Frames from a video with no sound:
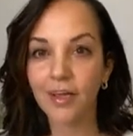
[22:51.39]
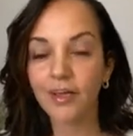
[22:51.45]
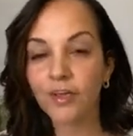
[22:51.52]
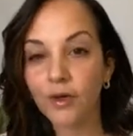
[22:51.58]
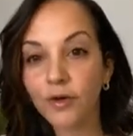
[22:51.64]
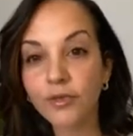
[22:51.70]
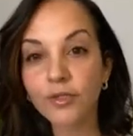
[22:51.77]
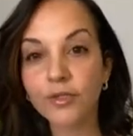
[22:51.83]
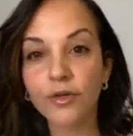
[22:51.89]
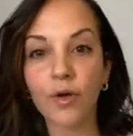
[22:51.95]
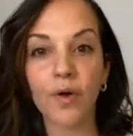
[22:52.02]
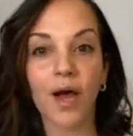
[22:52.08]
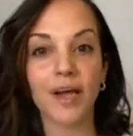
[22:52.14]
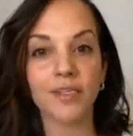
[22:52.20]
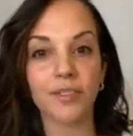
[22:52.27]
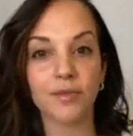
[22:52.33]
Your soul
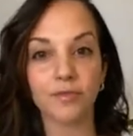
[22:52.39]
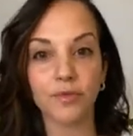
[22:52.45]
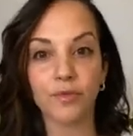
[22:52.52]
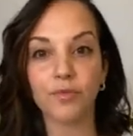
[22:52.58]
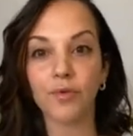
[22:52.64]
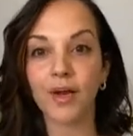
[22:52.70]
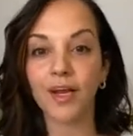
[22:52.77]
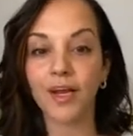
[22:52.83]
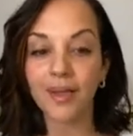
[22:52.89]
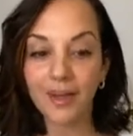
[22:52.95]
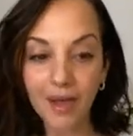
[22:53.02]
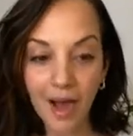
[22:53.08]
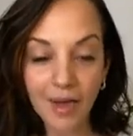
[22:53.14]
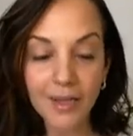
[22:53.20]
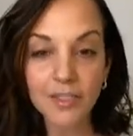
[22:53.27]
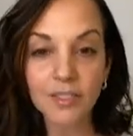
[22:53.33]
has a blueprint.
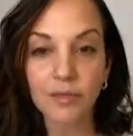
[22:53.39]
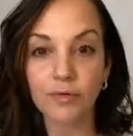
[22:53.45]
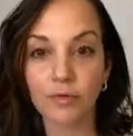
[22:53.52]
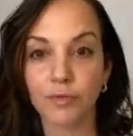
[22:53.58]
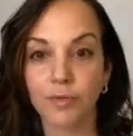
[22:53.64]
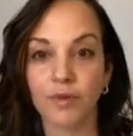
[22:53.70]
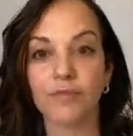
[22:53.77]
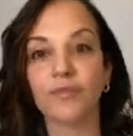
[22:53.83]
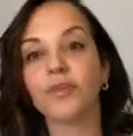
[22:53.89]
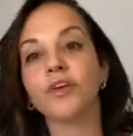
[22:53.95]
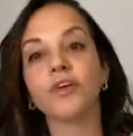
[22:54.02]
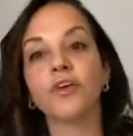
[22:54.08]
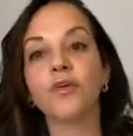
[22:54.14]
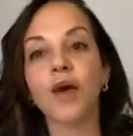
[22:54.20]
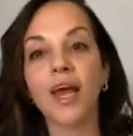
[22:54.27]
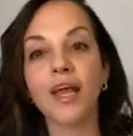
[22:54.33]
God has a blueprint for
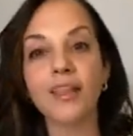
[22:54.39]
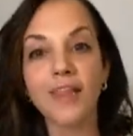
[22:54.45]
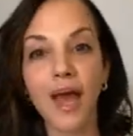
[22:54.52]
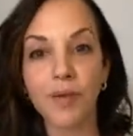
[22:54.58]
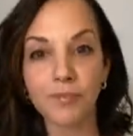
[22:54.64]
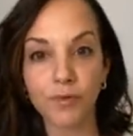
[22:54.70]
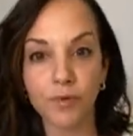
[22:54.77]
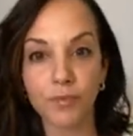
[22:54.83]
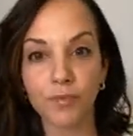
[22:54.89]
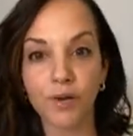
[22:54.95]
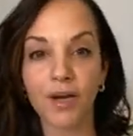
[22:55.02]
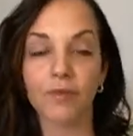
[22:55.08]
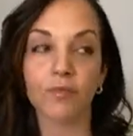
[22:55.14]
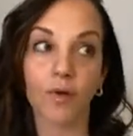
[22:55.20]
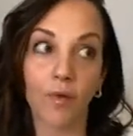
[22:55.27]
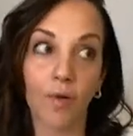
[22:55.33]
you. And that
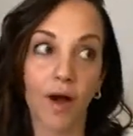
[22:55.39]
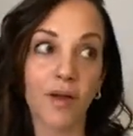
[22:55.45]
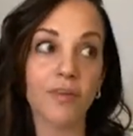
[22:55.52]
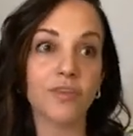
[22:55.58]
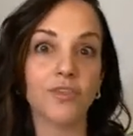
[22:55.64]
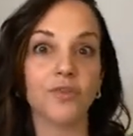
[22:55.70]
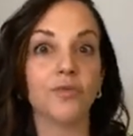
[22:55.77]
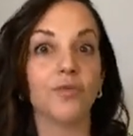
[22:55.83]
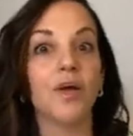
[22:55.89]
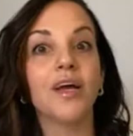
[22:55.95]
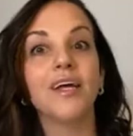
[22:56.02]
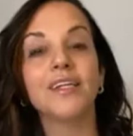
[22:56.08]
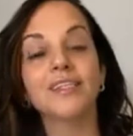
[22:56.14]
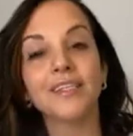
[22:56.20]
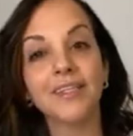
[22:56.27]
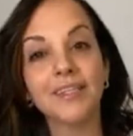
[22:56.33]
blueprint requires you
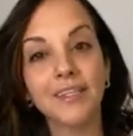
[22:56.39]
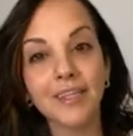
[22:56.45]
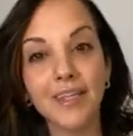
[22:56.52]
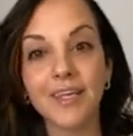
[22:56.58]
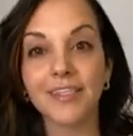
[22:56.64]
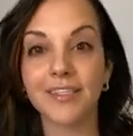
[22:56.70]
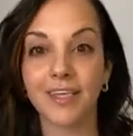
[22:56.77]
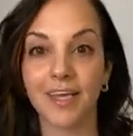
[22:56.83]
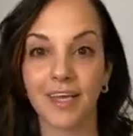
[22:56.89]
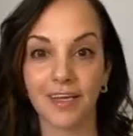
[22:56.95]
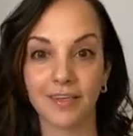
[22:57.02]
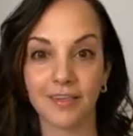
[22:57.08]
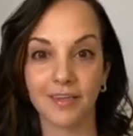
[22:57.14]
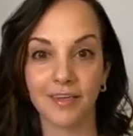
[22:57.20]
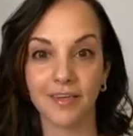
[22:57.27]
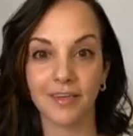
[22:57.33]
to listen,
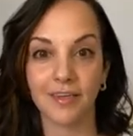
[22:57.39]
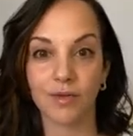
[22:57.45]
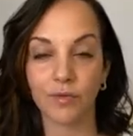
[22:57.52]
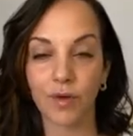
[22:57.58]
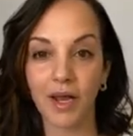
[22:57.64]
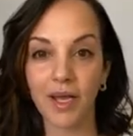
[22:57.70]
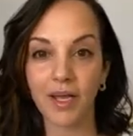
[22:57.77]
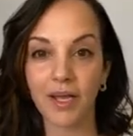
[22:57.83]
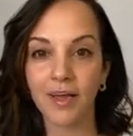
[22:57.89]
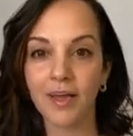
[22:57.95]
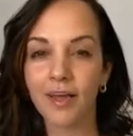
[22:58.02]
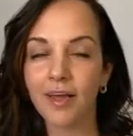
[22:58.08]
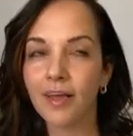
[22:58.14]
right?